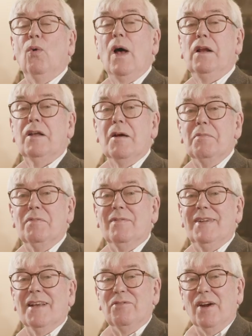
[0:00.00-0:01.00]

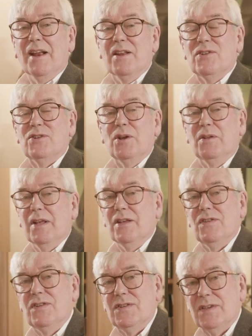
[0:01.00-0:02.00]
Welcome, dear friends, to
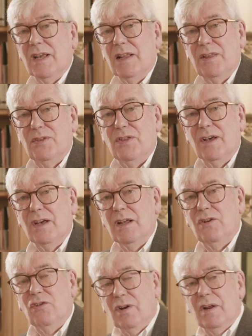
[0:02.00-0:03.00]
this
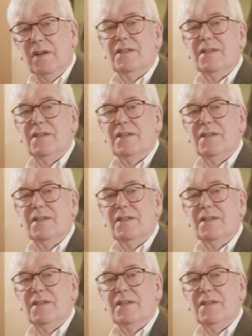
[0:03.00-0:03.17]
third